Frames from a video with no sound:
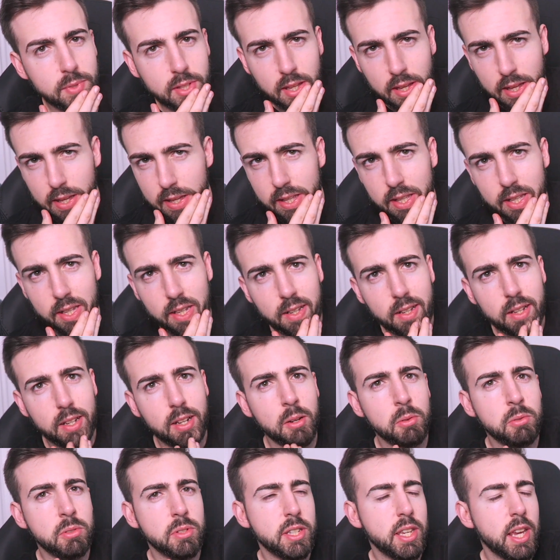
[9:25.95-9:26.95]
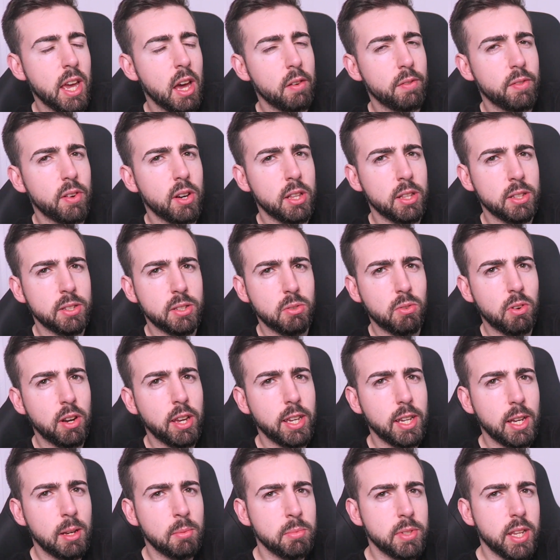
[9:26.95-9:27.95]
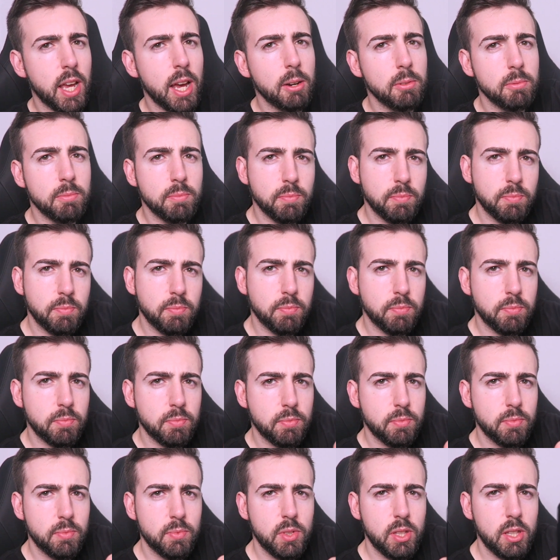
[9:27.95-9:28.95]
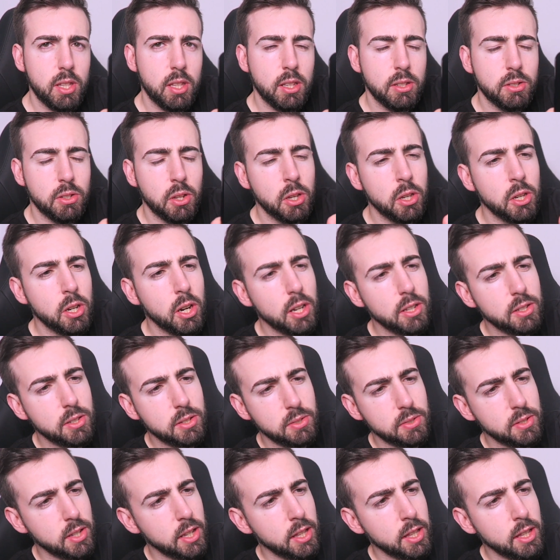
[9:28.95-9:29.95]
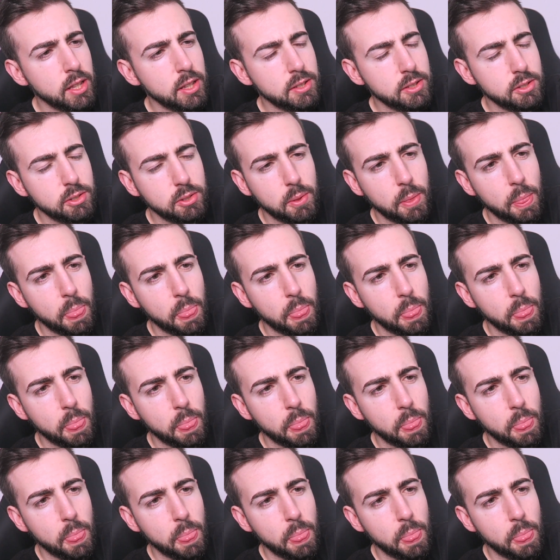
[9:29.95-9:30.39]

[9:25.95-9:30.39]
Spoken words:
I want to see how far the screen comes out so you guys can see this.